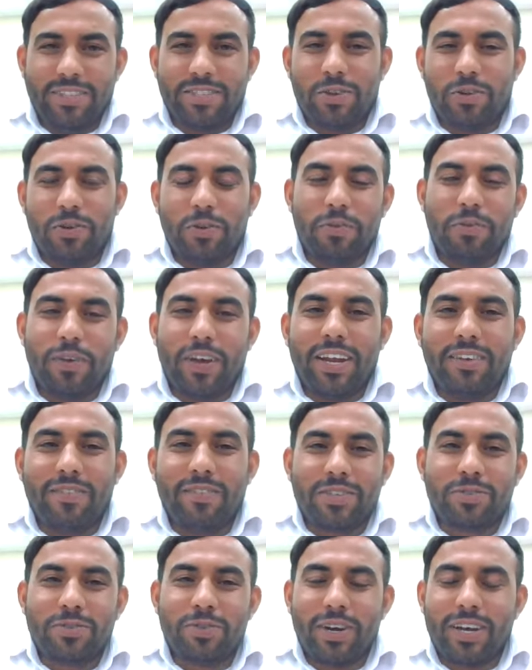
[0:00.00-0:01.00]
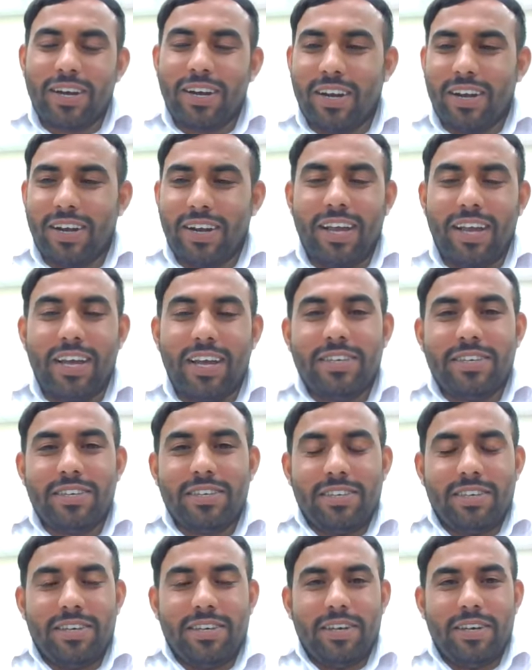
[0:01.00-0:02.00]
So whenever you are like,
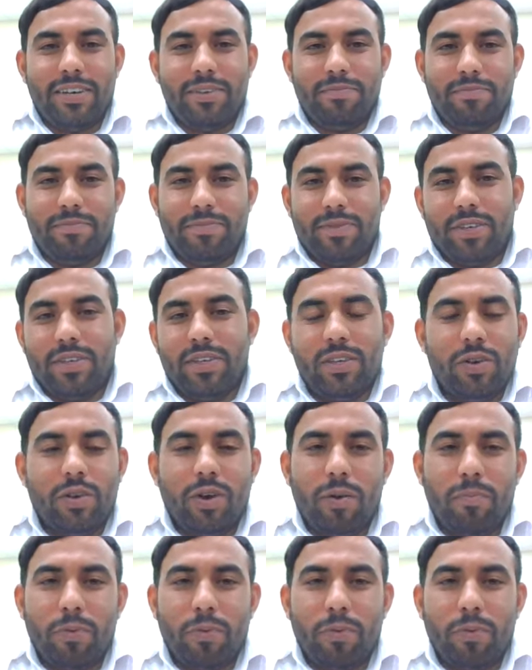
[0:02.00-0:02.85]
you know,